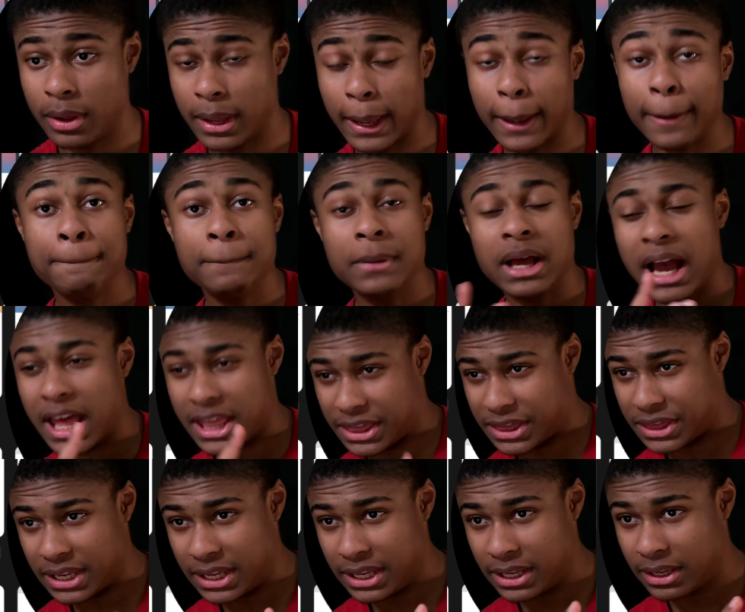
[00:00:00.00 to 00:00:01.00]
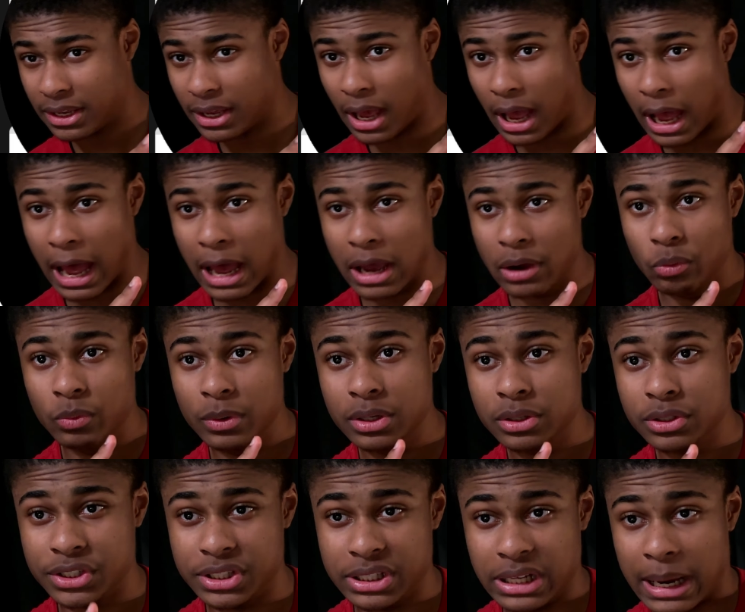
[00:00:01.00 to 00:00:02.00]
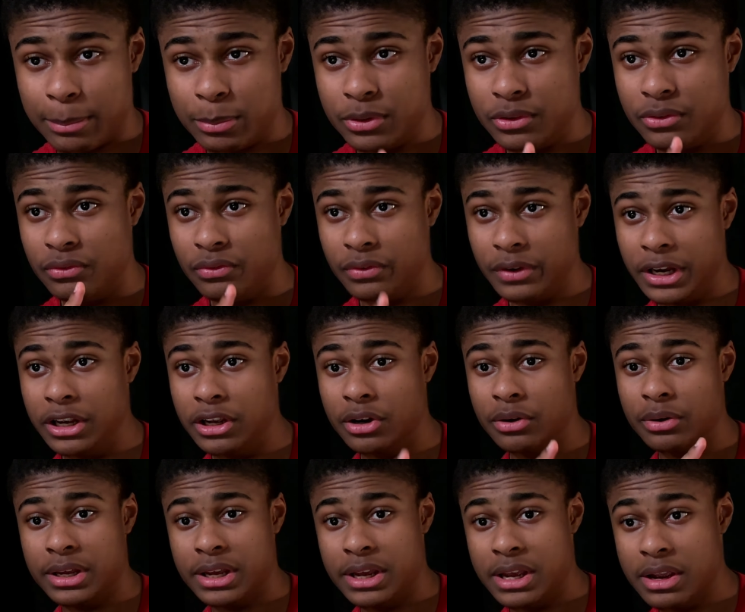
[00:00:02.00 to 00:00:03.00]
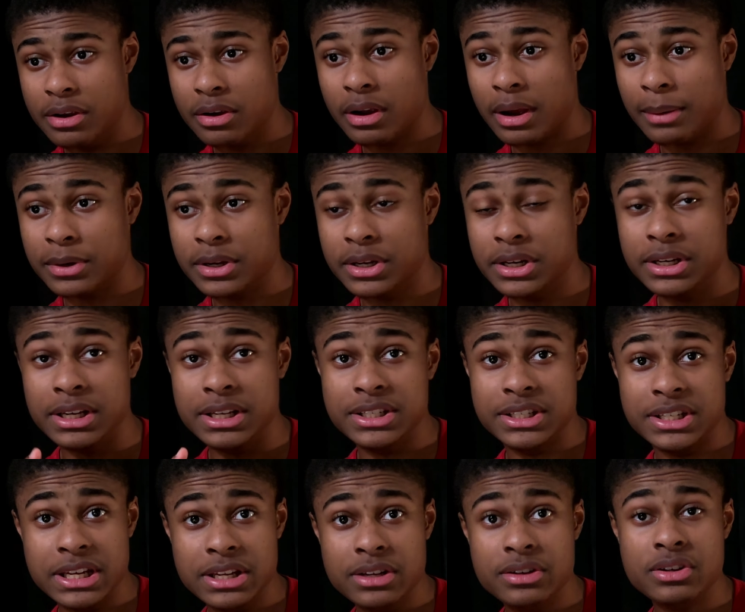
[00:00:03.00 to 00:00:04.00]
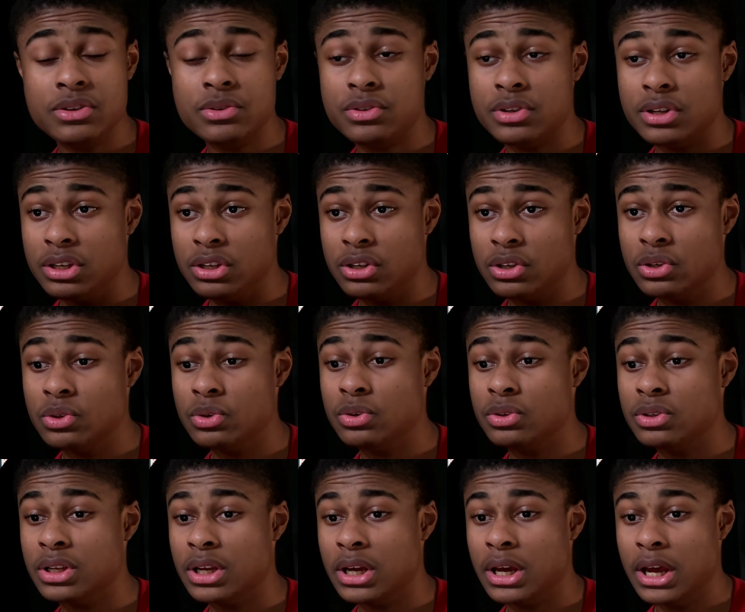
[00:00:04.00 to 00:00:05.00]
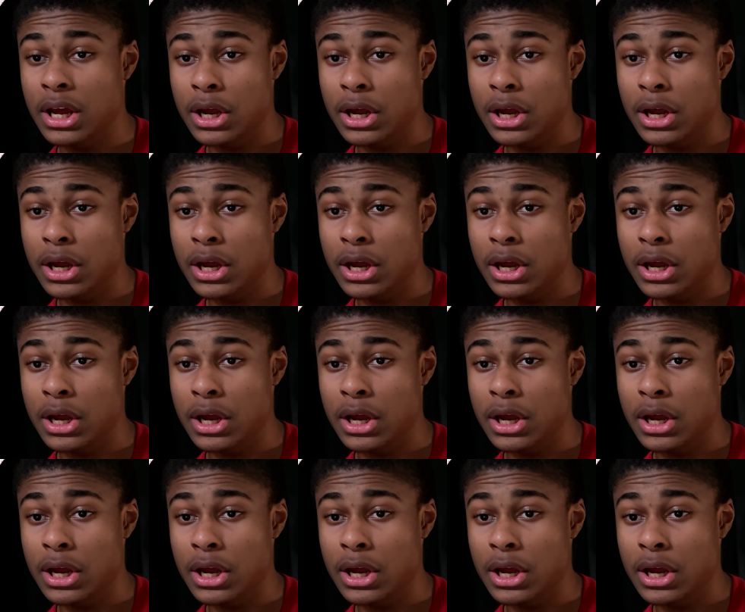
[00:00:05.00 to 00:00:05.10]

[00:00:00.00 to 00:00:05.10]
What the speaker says: okay, I think I will stop the video here. I'm gonna continue to use